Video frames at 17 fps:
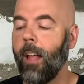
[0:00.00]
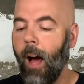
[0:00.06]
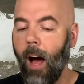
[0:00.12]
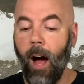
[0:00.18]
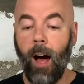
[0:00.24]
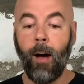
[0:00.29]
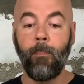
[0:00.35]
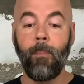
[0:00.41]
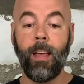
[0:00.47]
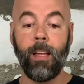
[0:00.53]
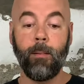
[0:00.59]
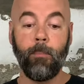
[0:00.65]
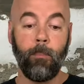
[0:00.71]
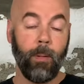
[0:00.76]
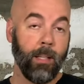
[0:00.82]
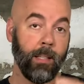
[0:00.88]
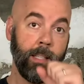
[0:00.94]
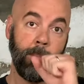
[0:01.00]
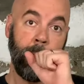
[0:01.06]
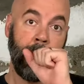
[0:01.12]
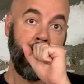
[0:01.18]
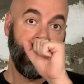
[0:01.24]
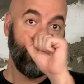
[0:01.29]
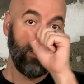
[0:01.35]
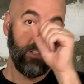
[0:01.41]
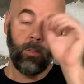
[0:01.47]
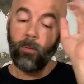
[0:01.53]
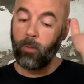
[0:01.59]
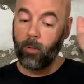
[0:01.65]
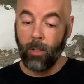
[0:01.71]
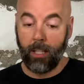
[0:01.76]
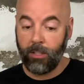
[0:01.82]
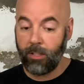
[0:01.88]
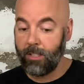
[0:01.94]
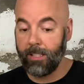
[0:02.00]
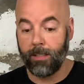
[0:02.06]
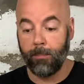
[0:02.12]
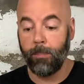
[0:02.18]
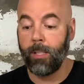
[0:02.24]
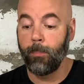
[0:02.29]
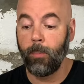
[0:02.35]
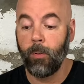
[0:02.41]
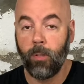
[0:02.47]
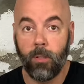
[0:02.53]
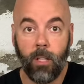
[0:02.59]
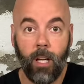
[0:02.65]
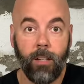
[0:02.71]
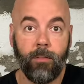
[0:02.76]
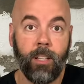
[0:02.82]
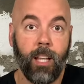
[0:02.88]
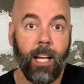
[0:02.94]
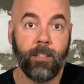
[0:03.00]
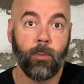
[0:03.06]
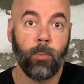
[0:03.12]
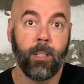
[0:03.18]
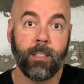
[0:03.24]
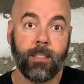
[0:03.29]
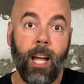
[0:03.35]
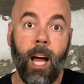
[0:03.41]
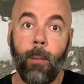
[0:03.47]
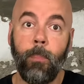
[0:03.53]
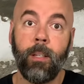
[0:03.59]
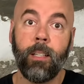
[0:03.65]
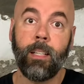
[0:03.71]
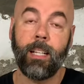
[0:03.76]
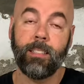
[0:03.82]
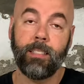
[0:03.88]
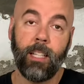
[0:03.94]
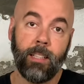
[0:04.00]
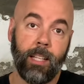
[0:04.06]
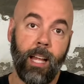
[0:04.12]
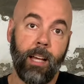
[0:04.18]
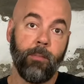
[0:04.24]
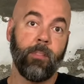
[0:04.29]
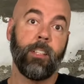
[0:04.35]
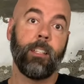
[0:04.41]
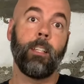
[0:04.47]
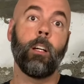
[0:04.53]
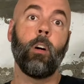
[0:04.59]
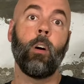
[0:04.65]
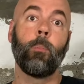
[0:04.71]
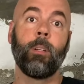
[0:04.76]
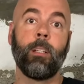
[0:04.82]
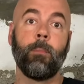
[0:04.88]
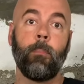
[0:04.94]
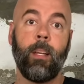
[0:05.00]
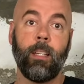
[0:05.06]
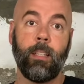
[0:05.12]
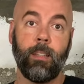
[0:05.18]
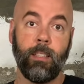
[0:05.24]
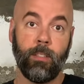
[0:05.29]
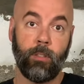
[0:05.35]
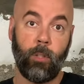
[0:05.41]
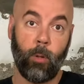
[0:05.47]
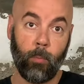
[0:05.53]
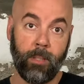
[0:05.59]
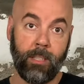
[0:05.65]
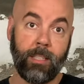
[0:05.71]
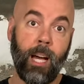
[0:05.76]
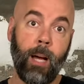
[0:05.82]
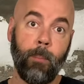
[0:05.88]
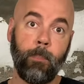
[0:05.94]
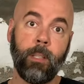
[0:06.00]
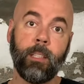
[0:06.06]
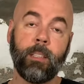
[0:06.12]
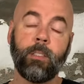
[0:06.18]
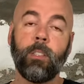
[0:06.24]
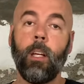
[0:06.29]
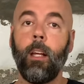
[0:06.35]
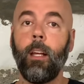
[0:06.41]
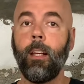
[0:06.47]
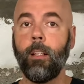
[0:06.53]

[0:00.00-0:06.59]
And Billy, man, you crushed it. People loved last week's topic. I said in that video, I'm gonna make this three topics.